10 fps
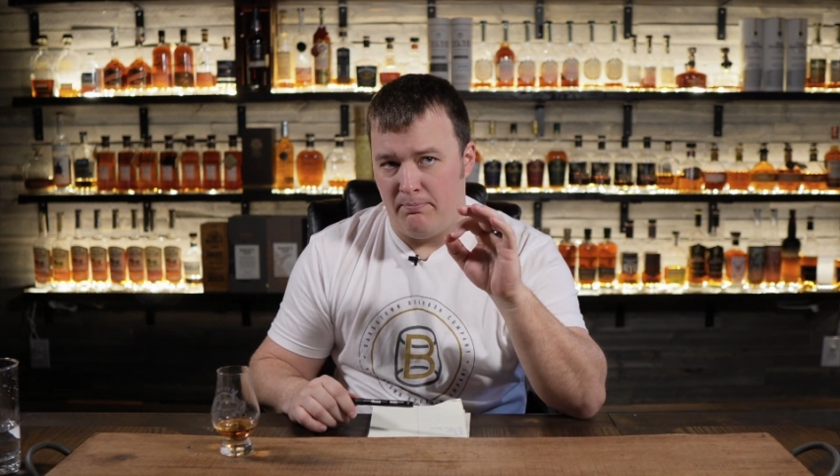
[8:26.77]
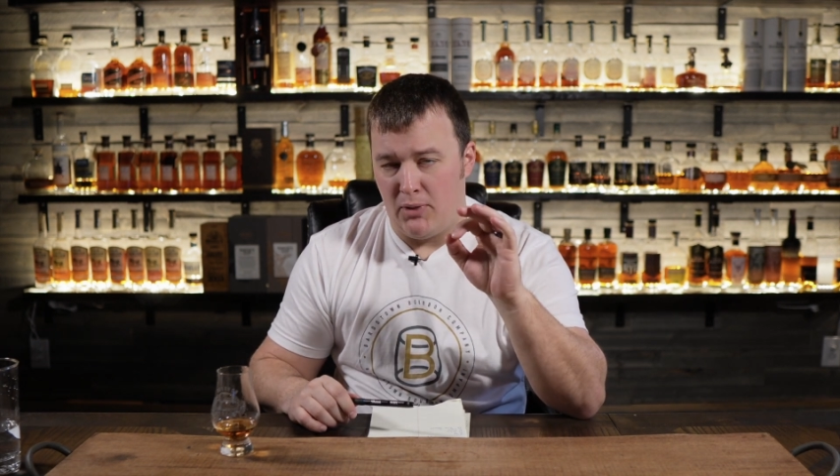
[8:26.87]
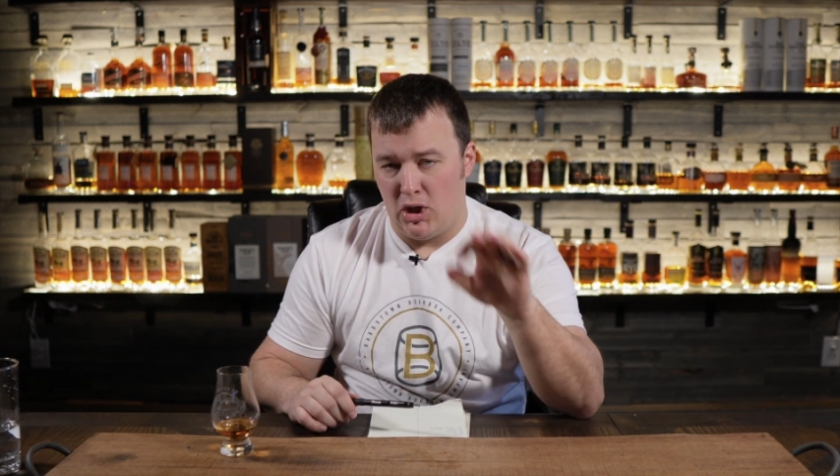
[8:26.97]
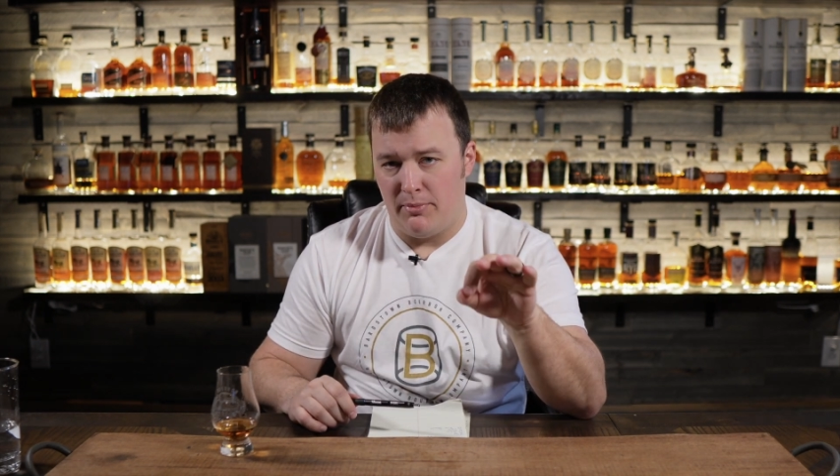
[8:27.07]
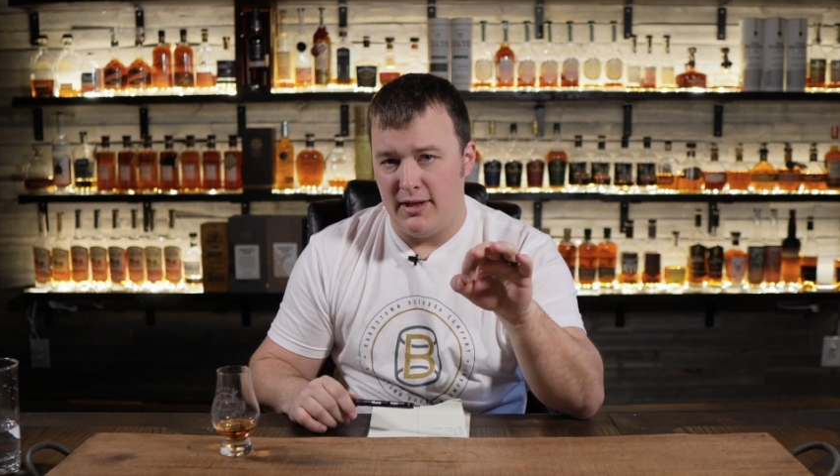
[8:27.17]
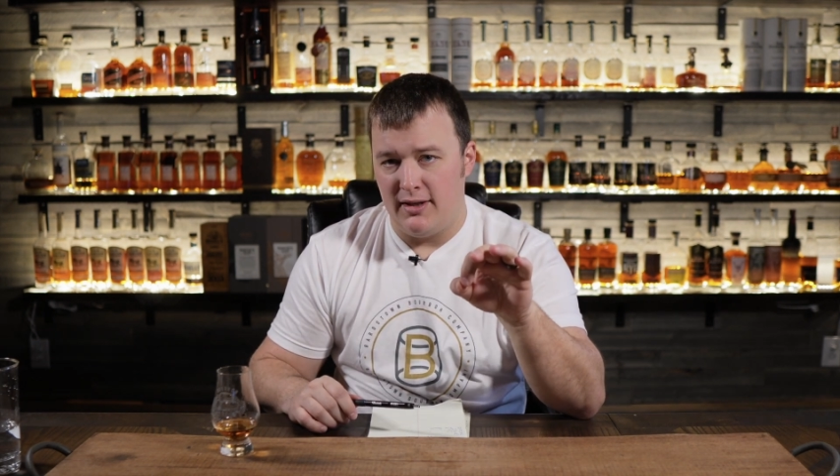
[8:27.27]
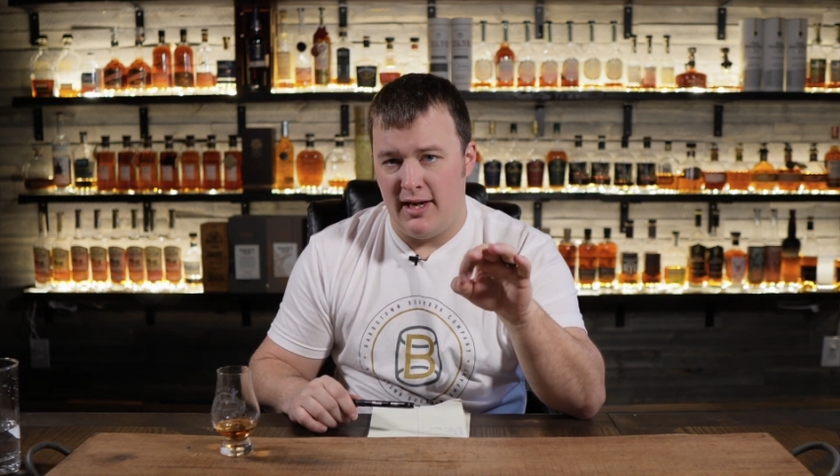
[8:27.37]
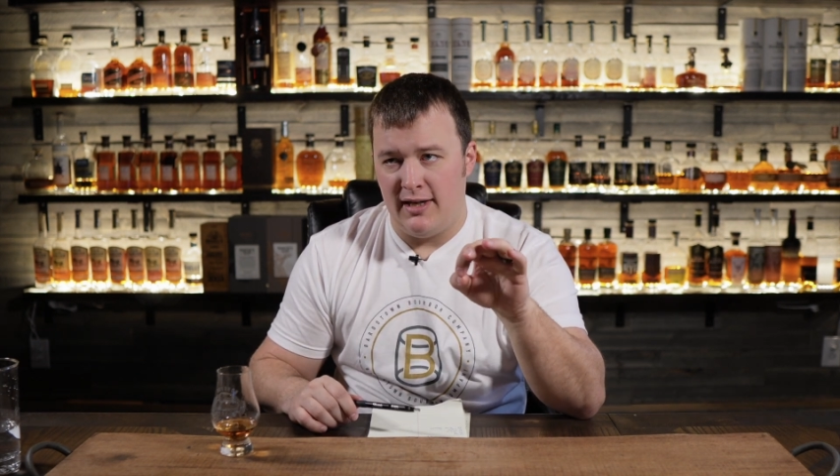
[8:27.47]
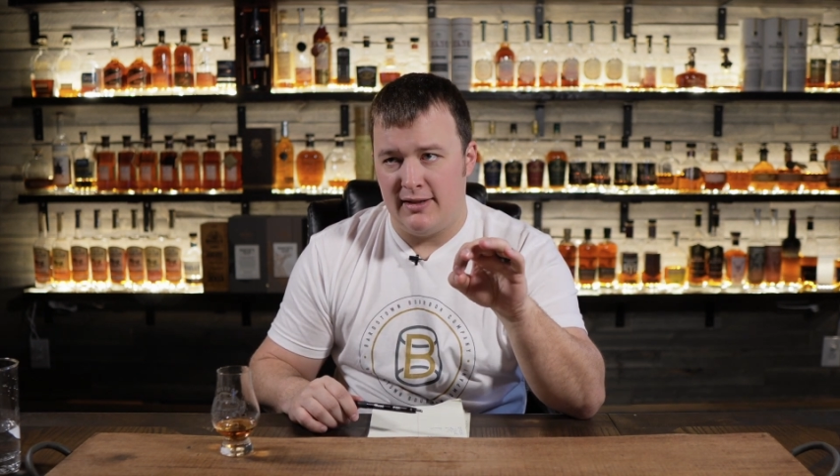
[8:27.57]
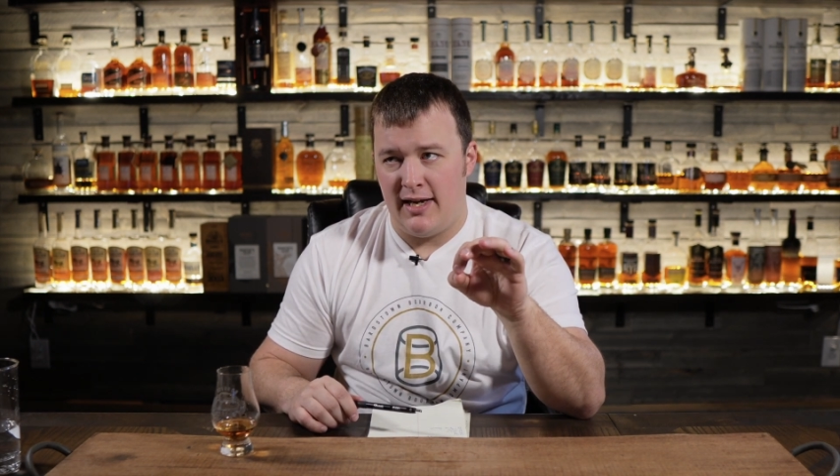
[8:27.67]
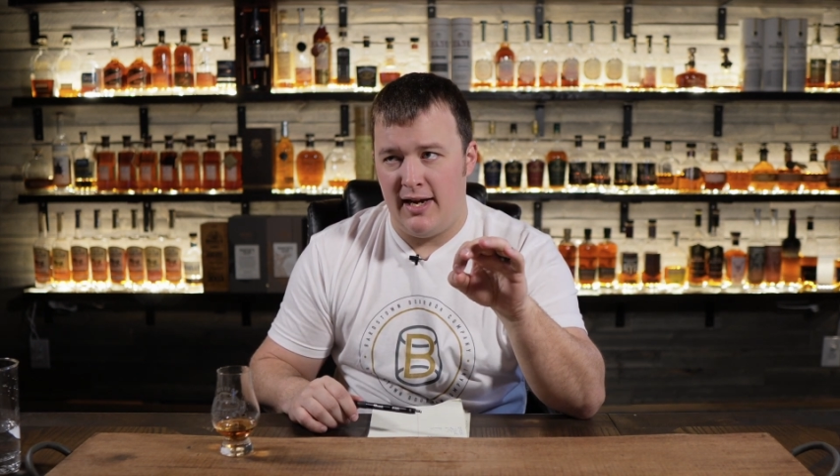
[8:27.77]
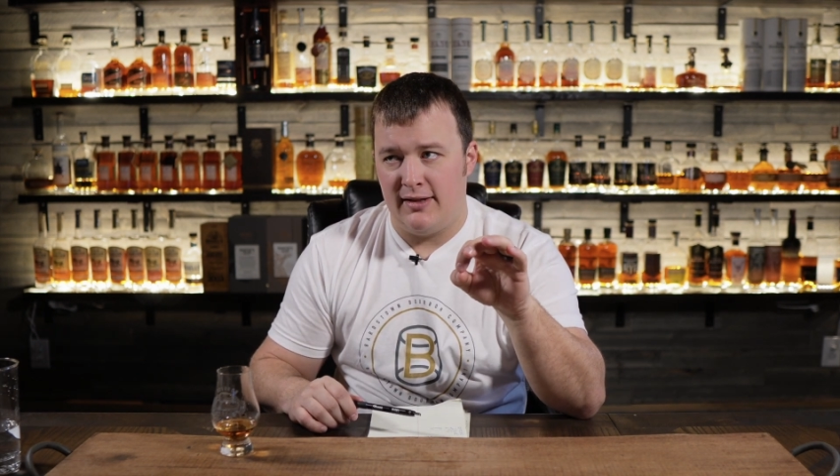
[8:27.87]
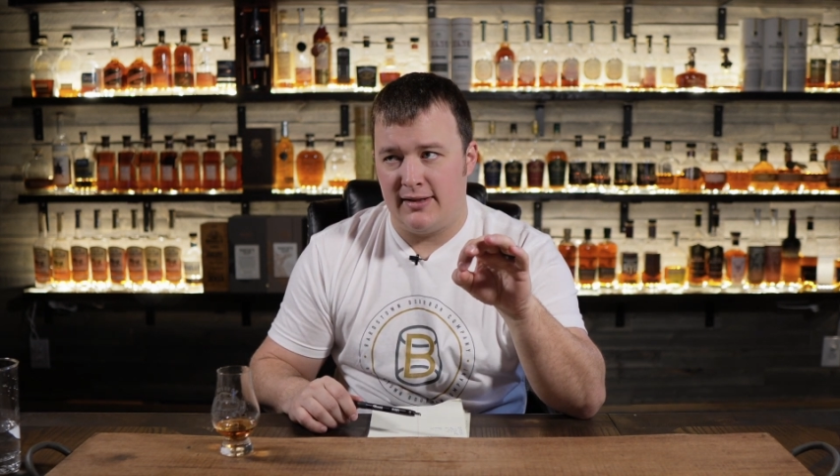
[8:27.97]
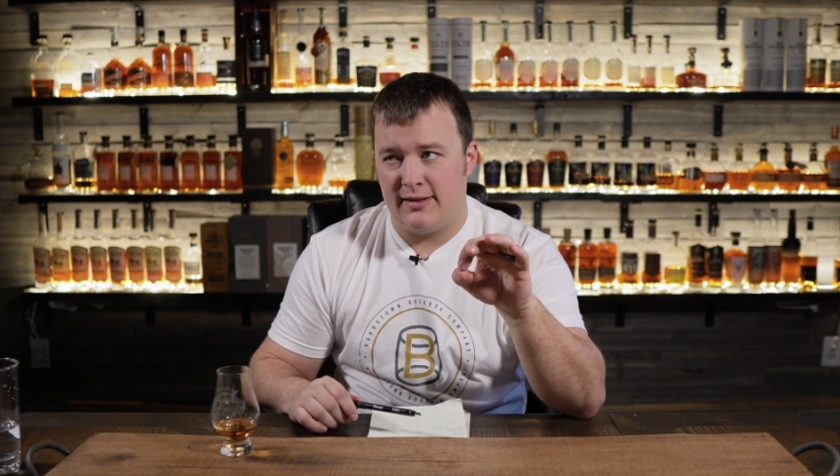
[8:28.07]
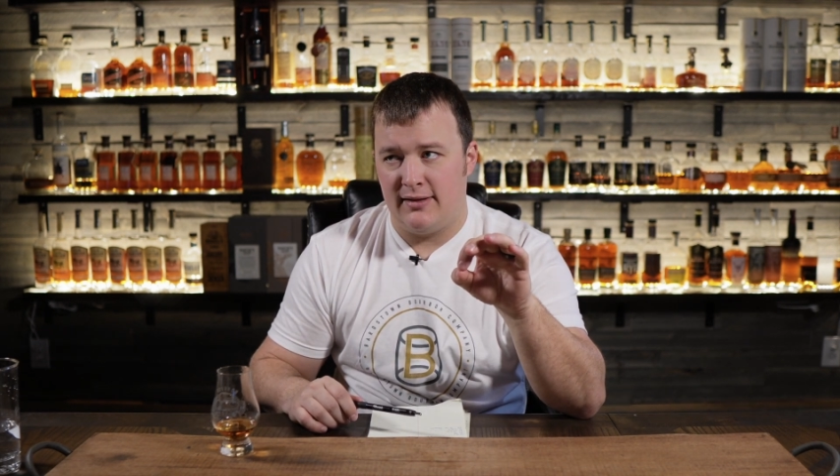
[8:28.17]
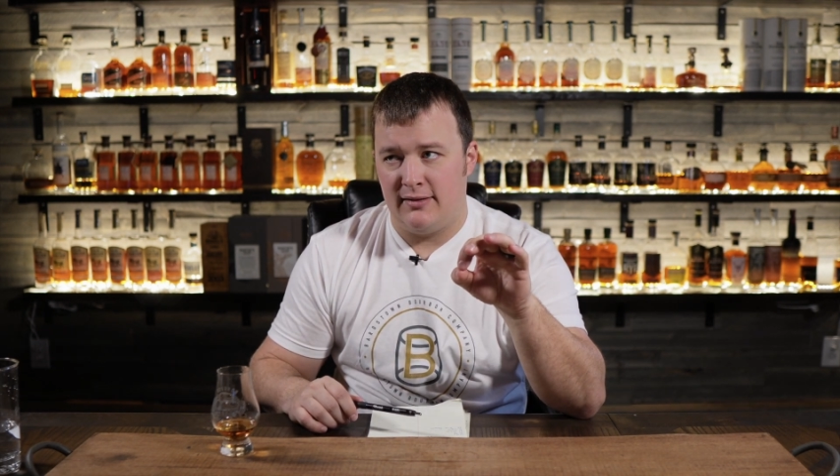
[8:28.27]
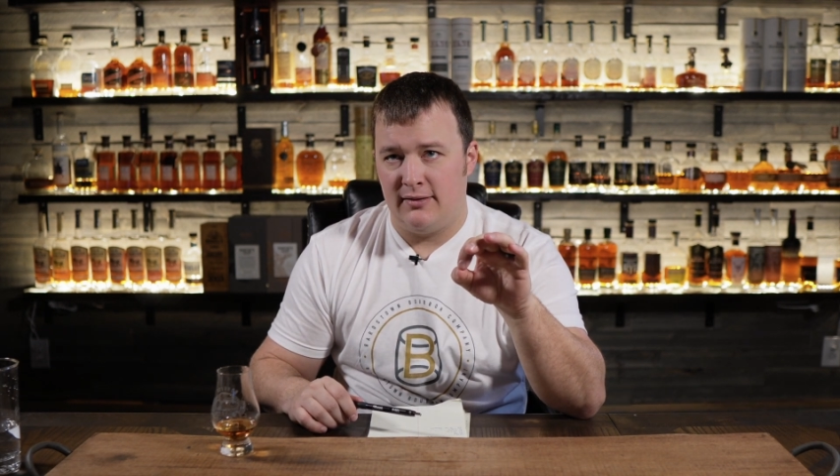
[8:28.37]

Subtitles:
bourbon. It tastes